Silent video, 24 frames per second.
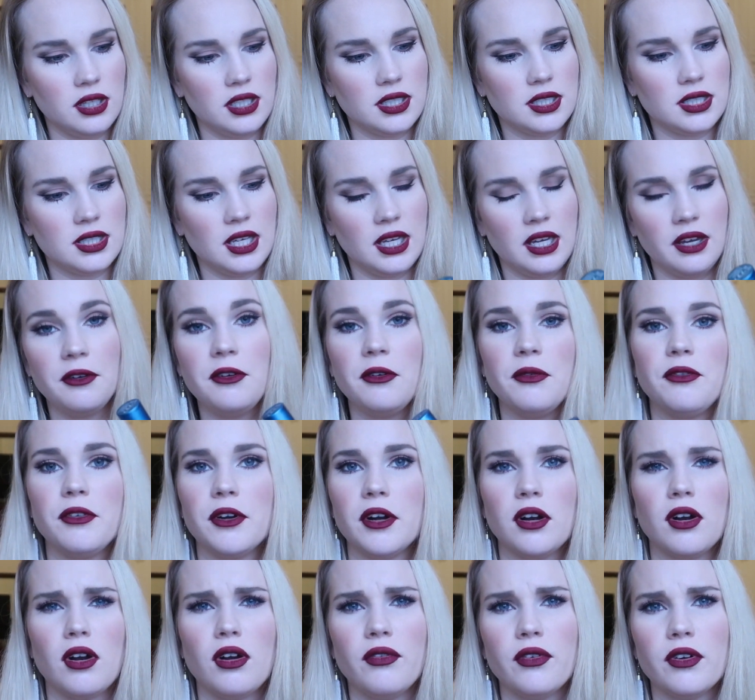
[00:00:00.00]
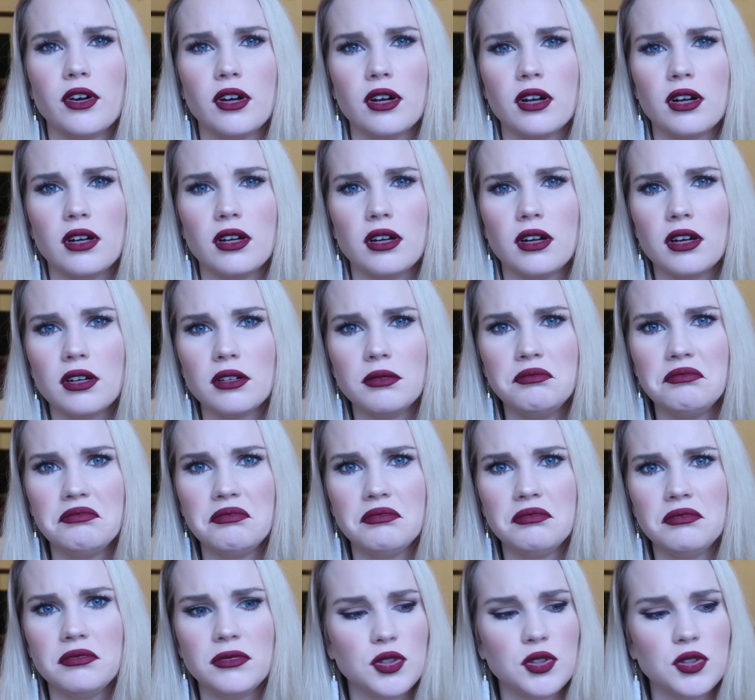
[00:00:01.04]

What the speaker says: this thing, for over